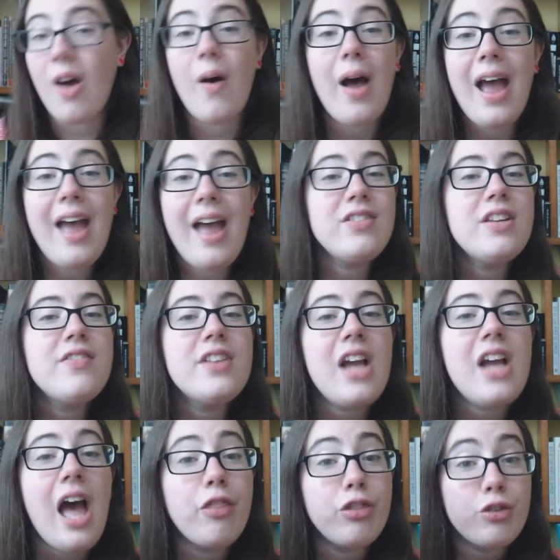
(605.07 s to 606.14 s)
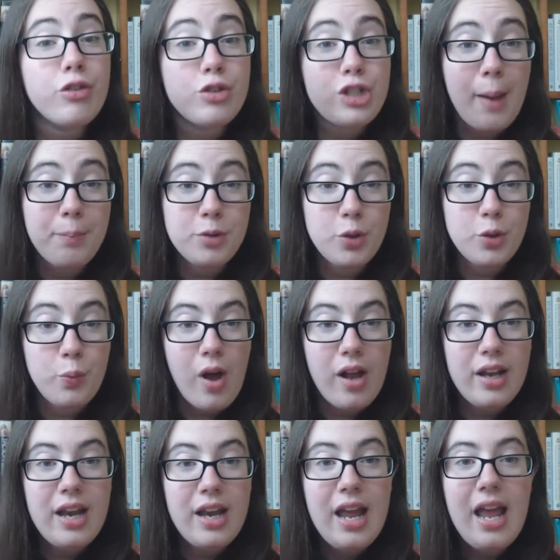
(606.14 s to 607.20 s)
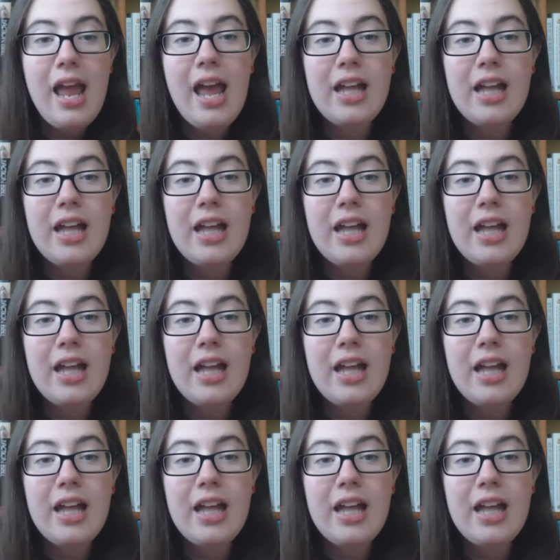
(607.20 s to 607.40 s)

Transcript: No, I haven't even gotten through chapter one.